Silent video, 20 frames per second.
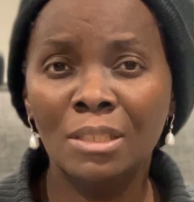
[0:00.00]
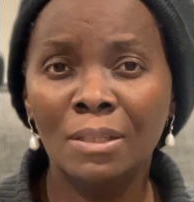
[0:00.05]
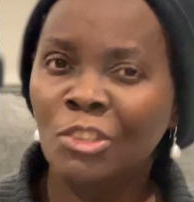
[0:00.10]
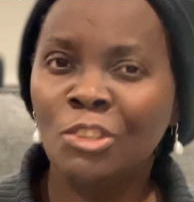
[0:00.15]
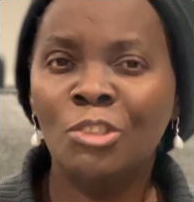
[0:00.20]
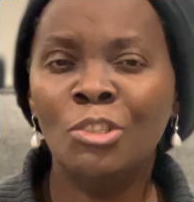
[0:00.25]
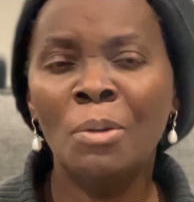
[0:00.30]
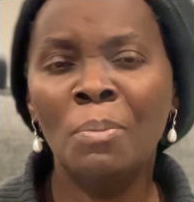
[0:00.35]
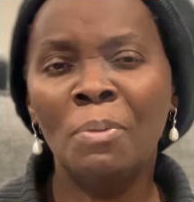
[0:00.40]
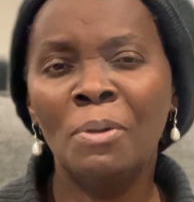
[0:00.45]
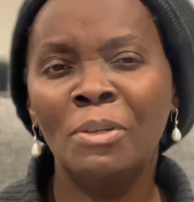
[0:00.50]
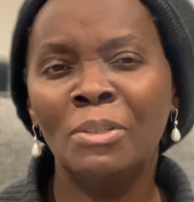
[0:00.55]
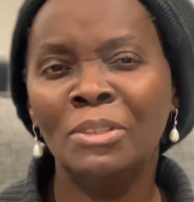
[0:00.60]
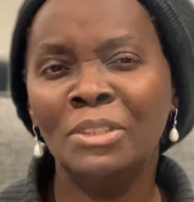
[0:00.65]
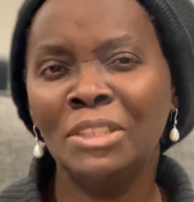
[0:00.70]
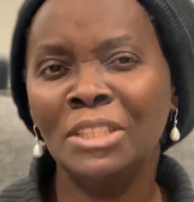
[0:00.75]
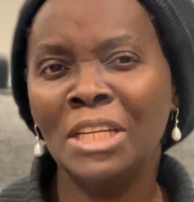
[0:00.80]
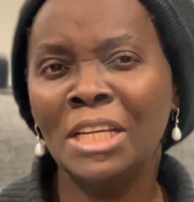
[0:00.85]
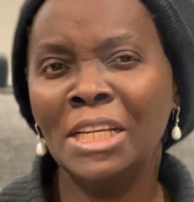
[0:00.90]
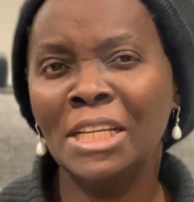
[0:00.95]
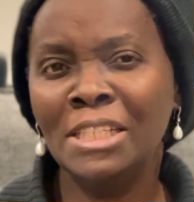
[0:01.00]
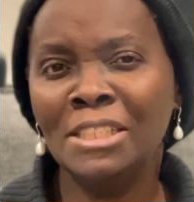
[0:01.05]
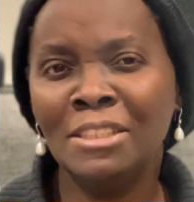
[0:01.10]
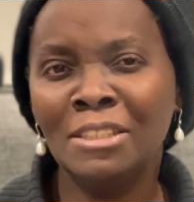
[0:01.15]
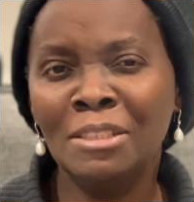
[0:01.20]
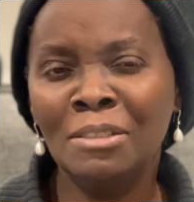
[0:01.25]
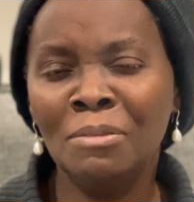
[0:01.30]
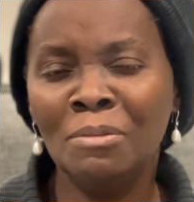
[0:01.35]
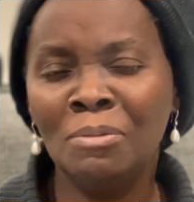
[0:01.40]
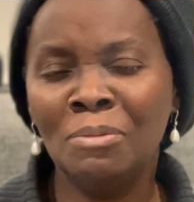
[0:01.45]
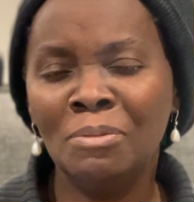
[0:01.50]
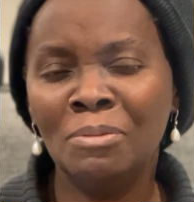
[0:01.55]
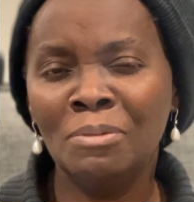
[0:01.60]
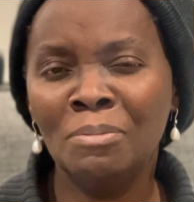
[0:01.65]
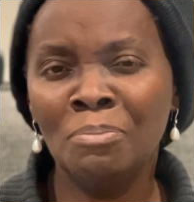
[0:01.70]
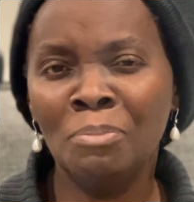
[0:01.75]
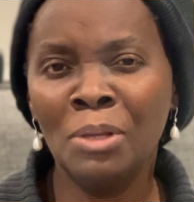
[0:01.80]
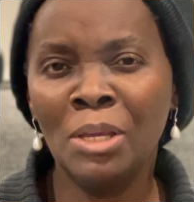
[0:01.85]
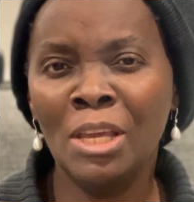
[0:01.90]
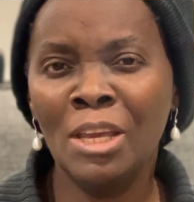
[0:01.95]
drop all the negative
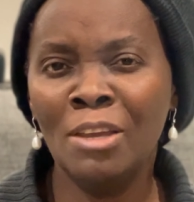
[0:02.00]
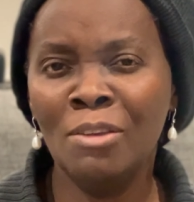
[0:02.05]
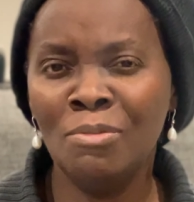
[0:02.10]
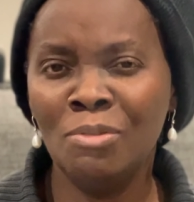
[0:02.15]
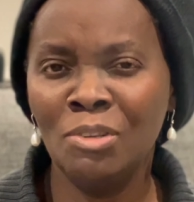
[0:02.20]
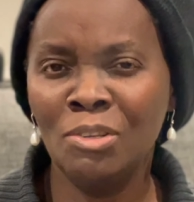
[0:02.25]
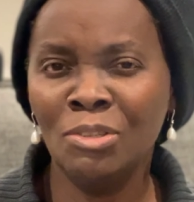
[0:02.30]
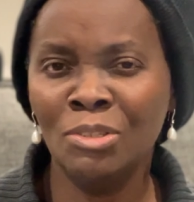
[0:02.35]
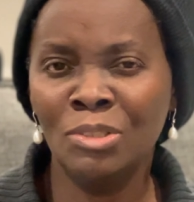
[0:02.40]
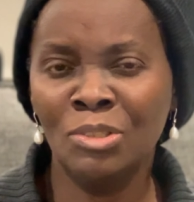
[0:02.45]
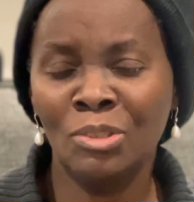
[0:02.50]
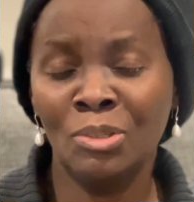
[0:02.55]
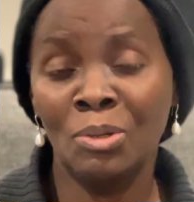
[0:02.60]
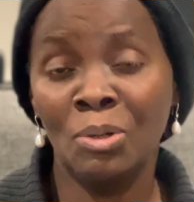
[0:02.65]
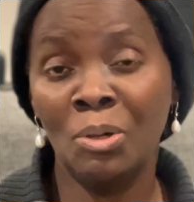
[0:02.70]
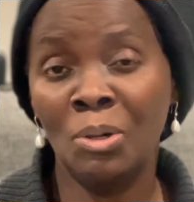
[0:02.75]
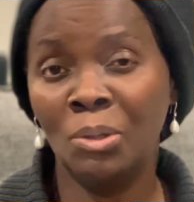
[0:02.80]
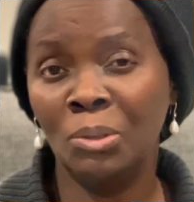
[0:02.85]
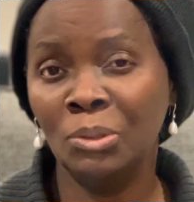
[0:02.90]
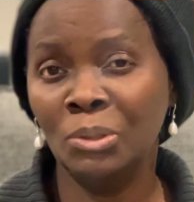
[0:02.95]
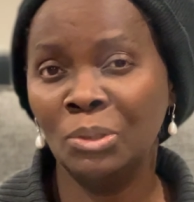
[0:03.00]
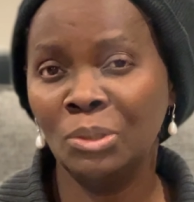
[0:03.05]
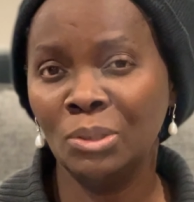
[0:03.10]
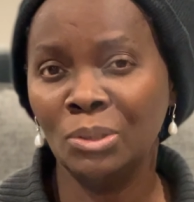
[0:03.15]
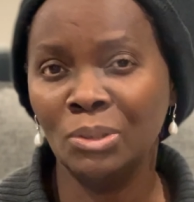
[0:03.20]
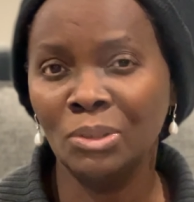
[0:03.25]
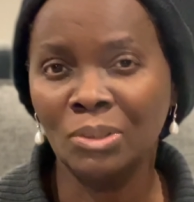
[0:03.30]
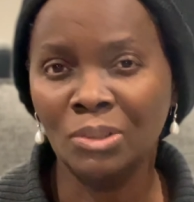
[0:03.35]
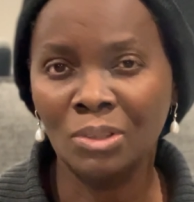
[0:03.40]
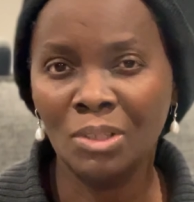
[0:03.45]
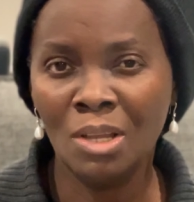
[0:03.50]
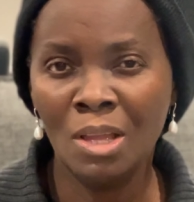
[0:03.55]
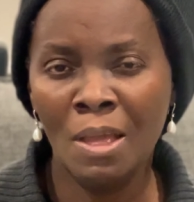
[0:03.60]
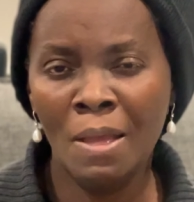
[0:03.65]
behaviors or cultures.